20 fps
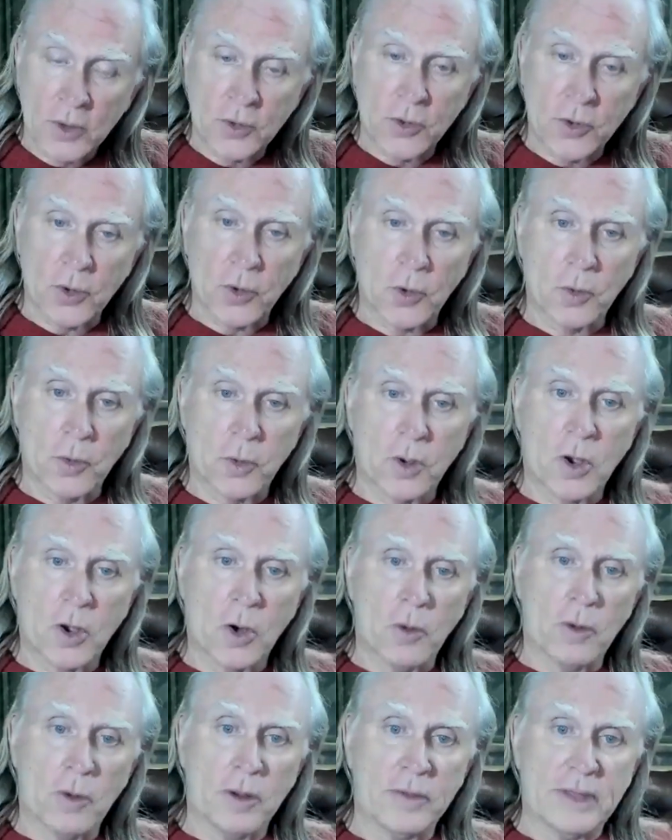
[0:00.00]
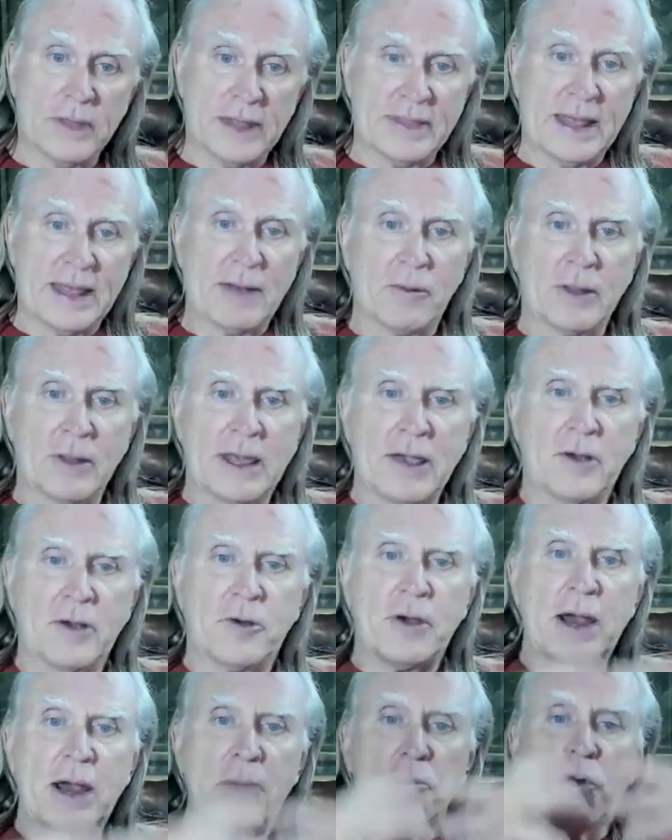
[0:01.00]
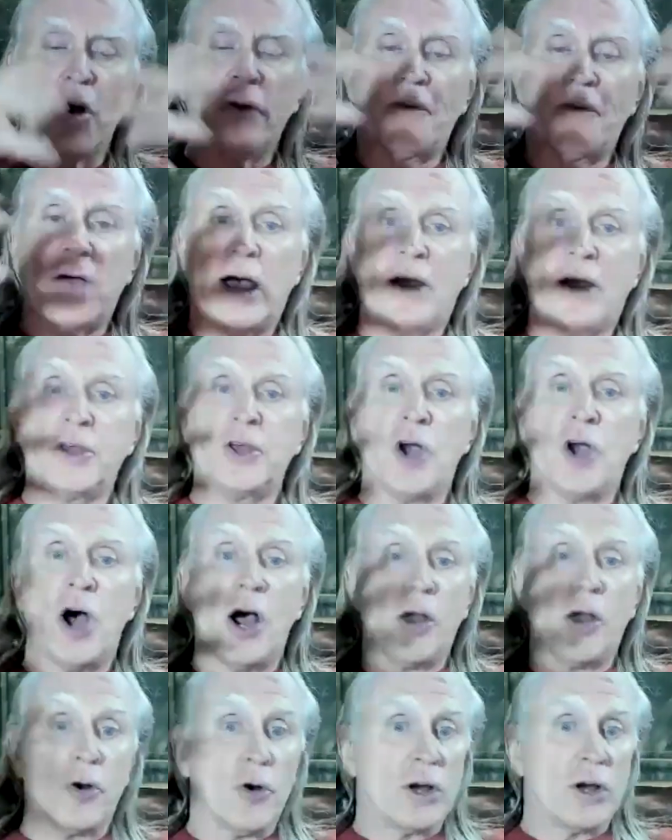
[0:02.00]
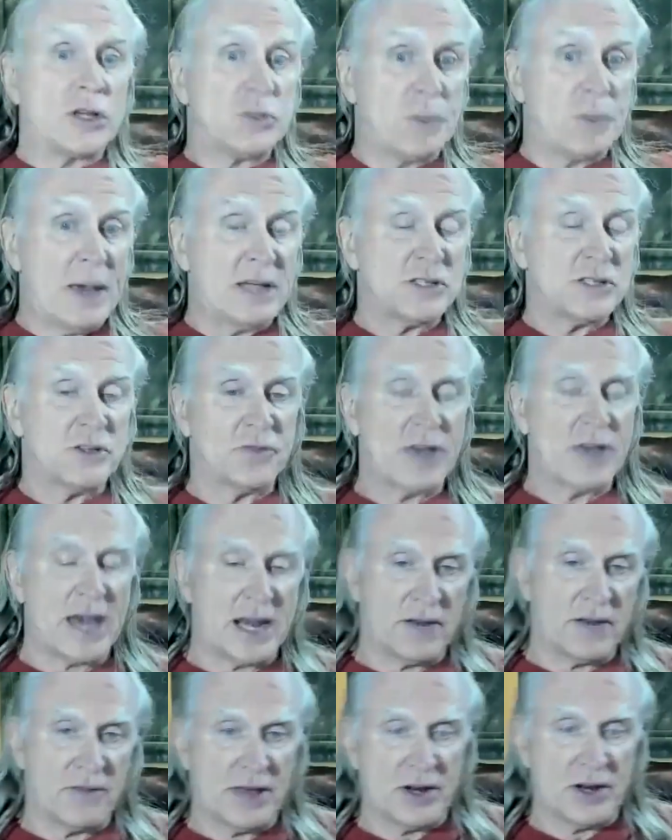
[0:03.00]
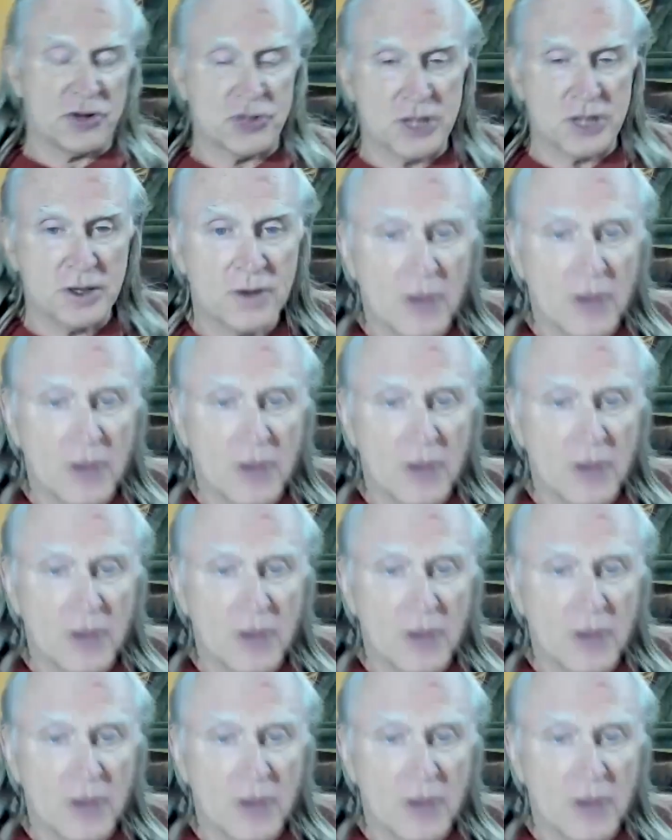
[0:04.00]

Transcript: to go that that'll get, create more of a, a yang or expansive kind of energy